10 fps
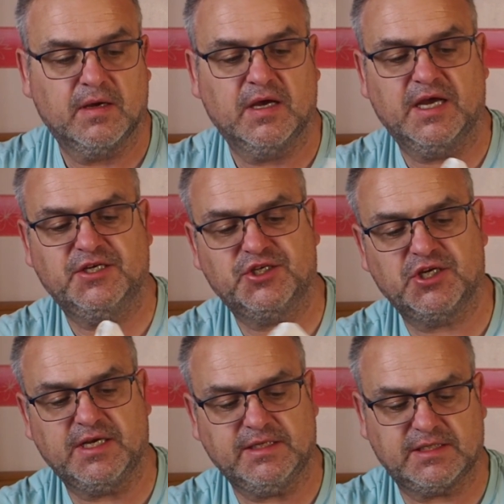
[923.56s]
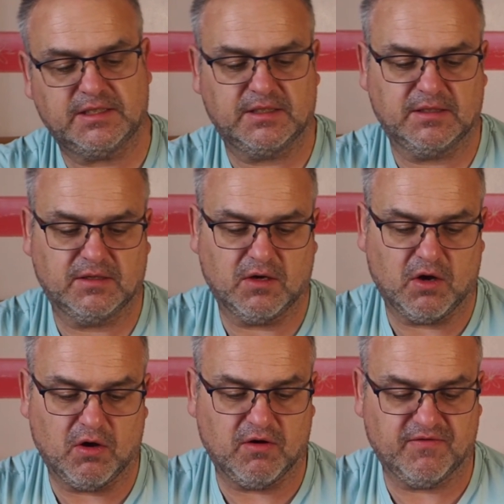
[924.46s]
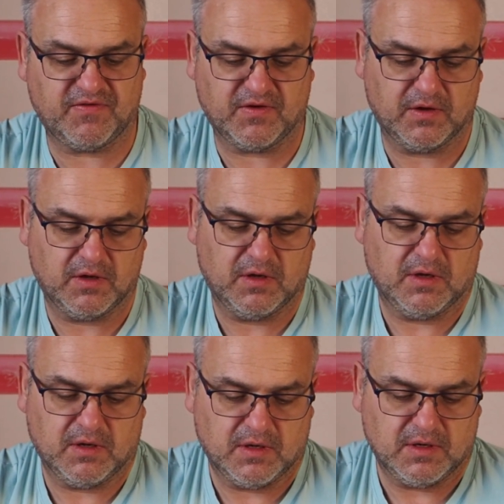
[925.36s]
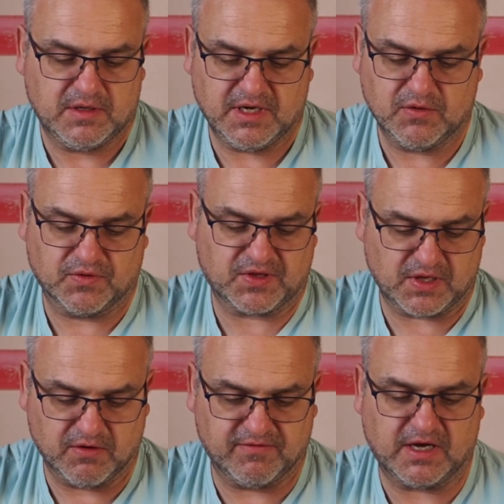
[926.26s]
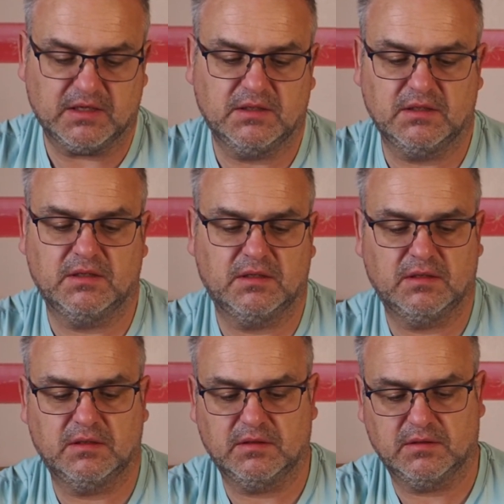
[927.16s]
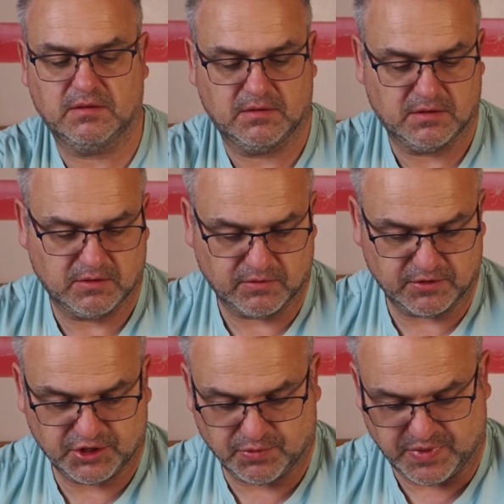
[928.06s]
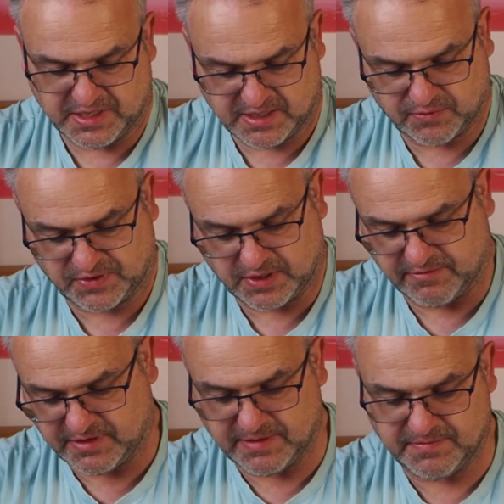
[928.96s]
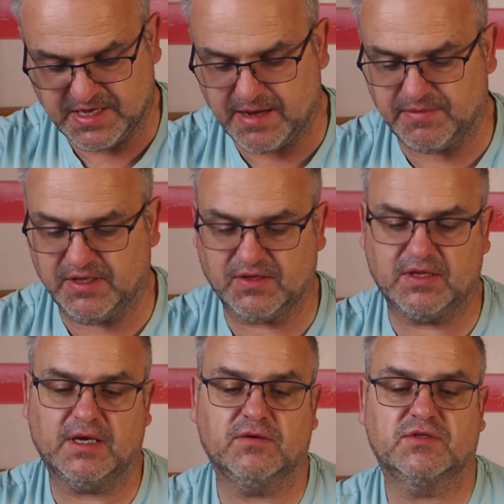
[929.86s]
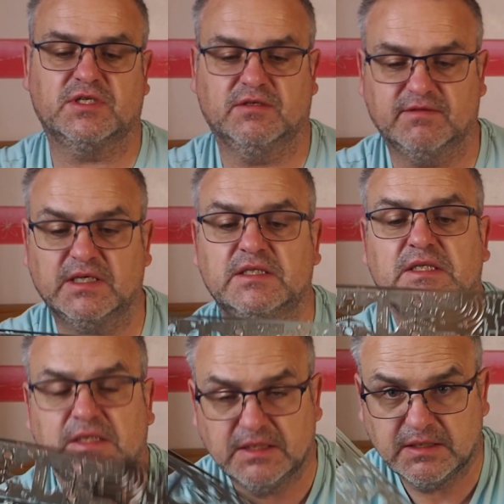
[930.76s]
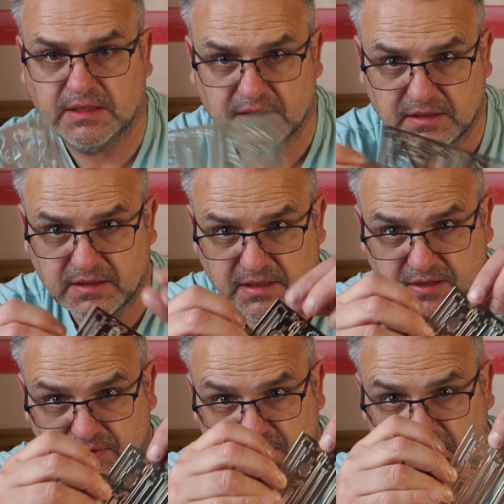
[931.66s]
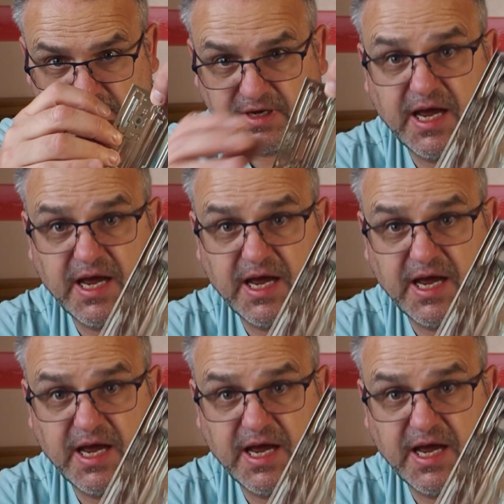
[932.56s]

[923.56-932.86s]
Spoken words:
a sheet of nickel silver. Well, it should be nickel silver. Yeah, it's nickel silver. Nickel silver